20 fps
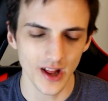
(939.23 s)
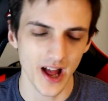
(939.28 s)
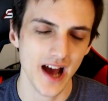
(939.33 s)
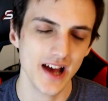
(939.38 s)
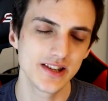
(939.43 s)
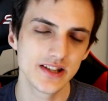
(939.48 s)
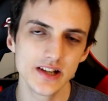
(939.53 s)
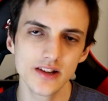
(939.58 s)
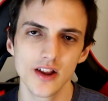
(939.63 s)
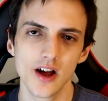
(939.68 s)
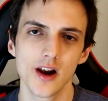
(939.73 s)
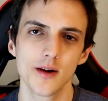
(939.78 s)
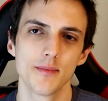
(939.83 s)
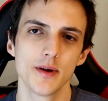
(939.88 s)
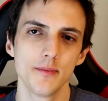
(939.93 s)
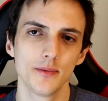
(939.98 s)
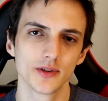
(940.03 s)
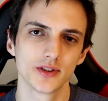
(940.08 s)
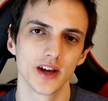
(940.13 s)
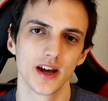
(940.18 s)
I see a lot of
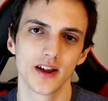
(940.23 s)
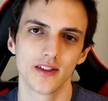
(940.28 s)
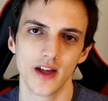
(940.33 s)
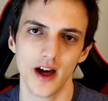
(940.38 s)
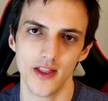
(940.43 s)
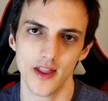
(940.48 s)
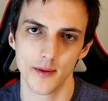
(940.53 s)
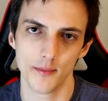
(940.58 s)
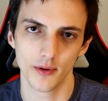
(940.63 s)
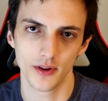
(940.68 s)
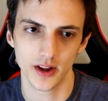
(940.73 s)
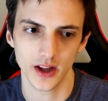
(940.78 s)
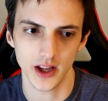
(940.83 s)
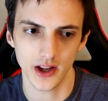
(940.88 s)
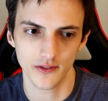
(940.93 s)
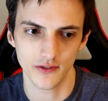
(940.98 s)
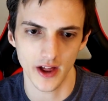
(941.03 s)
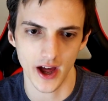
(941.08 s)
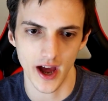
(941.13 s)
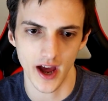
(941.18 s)
people saying that they
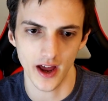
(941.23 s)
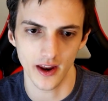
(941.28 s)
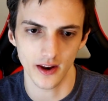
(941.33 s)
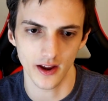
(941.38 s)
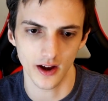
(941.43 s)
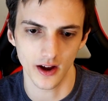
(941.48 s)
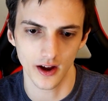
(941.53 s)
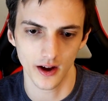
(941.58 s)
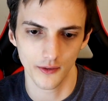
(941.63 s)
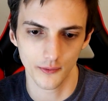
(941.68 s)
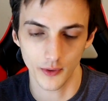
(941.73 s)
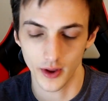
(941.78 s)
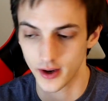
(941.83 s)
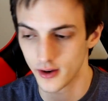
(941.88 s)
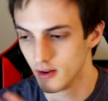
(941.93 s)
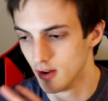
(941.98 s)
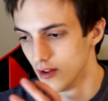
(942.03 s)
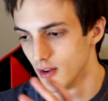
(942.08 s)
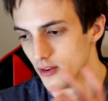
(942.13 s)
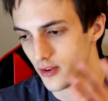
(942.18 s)
believe that,
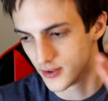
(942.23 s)
like,